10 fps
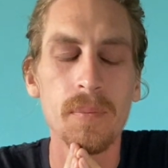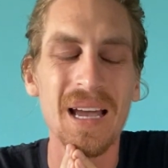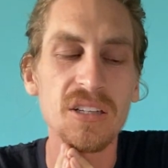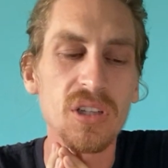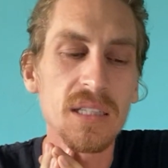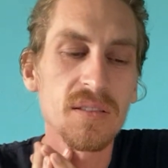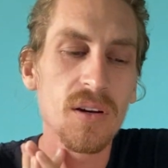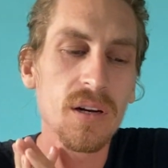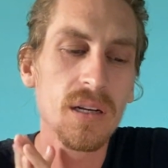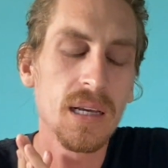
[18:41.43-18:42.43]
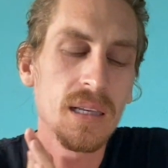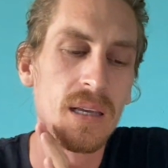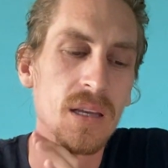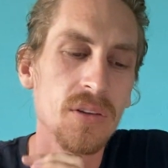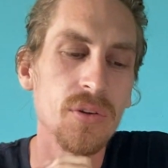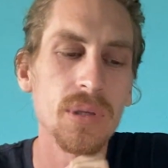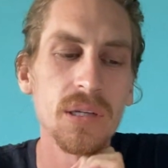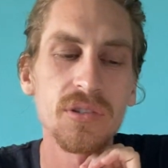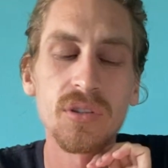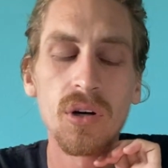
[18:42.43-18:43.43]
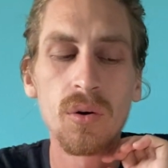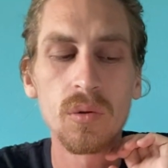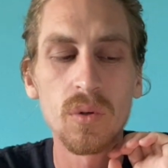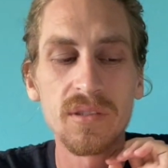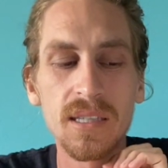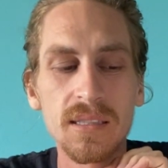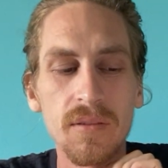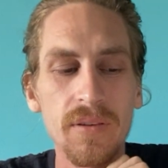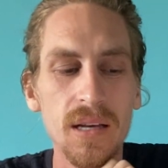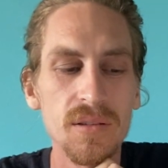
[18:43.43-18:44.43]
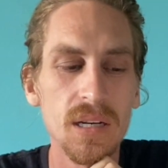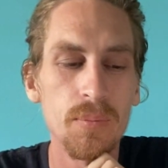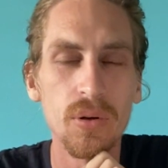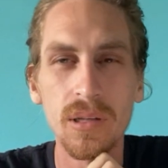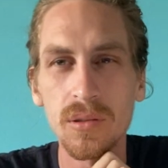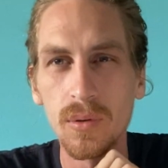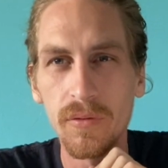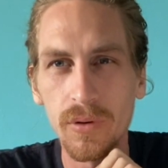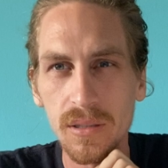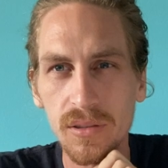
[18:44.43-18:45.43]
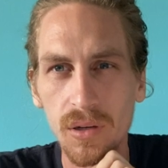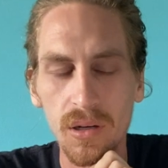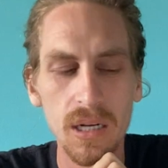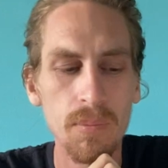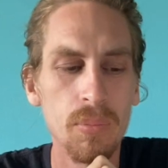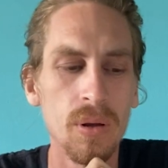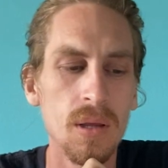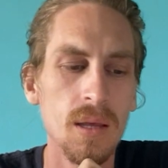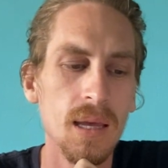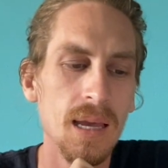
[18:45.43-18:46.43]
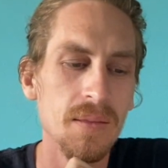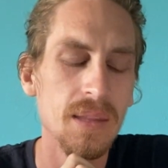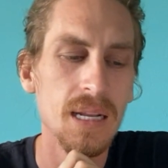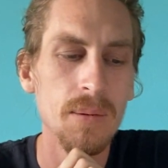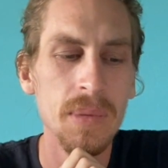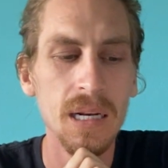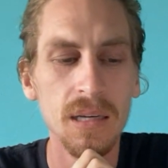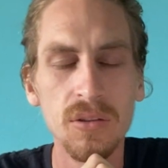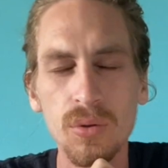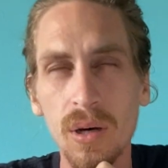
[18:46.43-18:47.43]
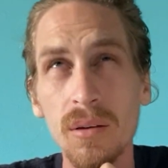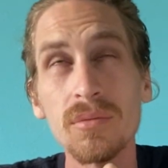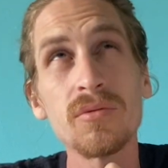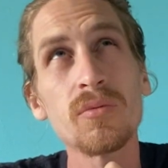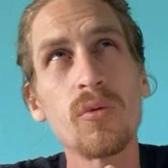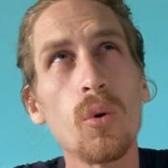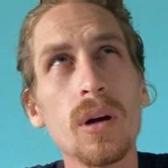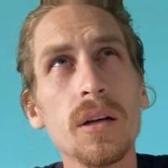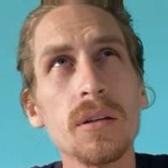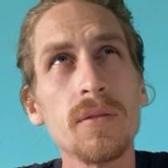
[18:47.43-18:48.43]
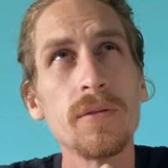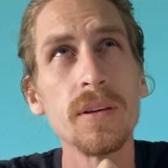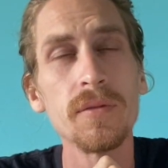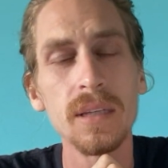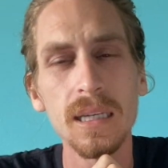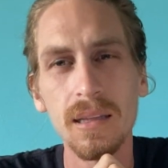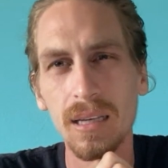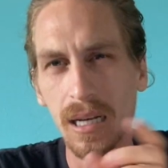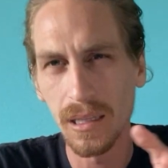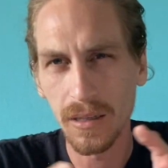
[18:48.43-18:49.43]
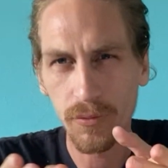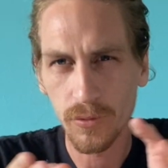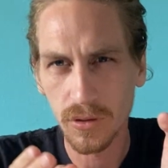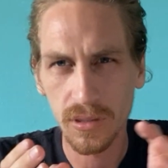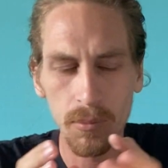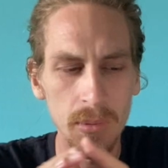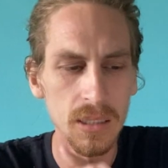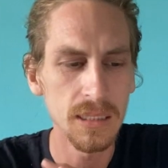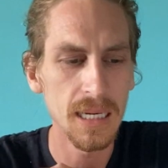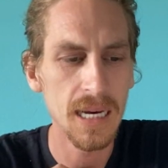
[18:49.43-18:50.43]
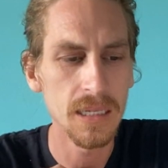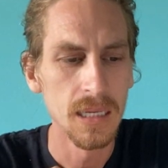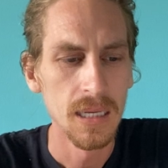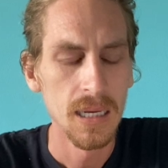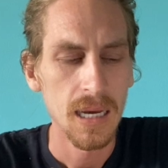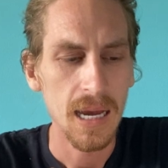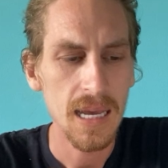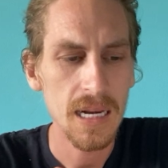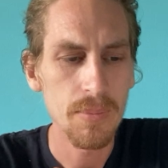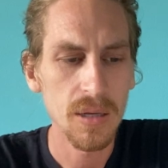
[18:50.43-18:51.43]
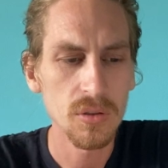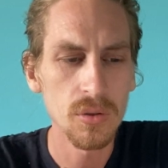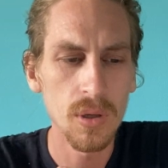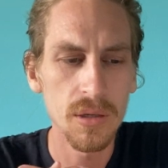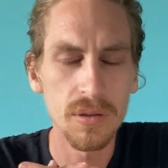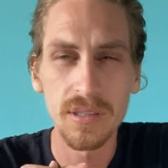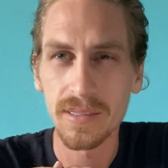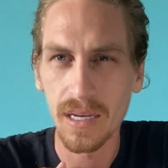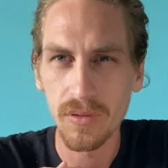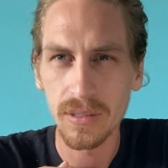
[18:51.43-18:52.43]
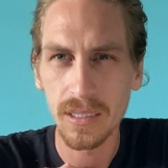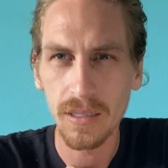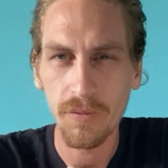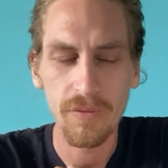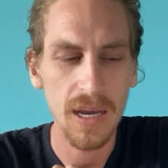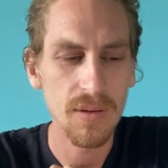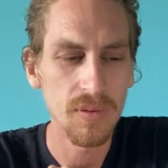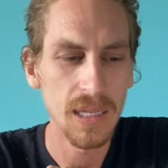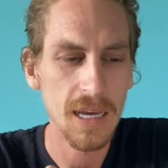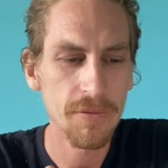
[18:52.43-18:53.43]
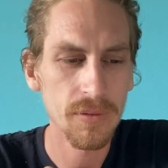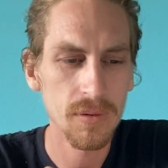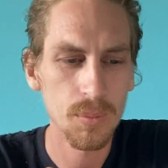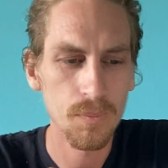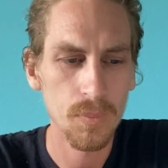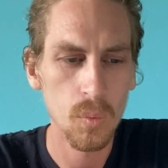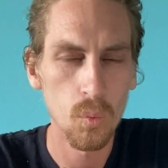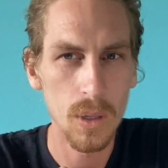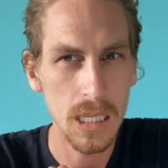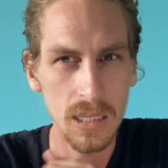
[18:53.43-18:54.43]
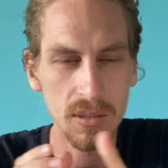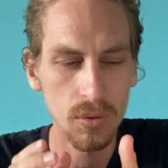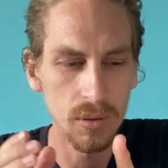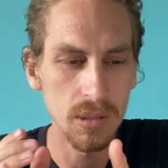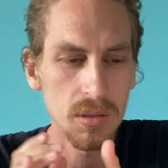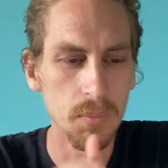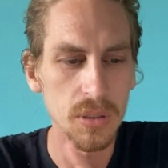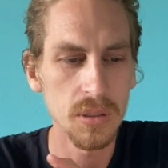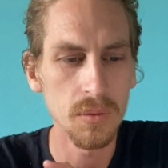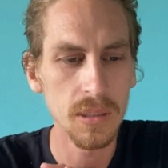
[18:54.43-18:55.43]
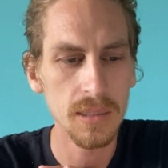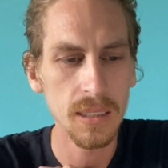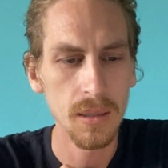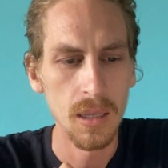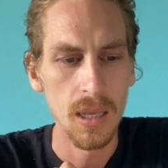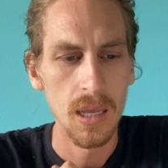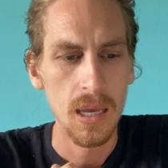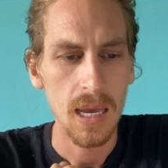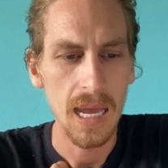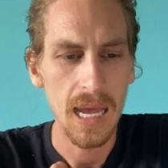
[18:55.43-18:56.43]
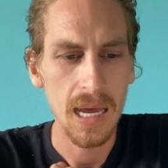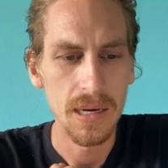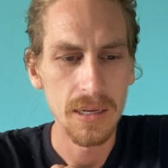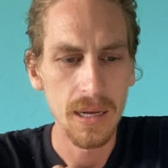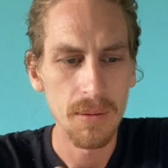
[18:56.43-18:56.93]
Actually, it started like 2 years ago. It was 60,000 I put into a friend's startup, and then I made like 450, and then I lived for some money. I had about 275 left when I saw this opportunity, and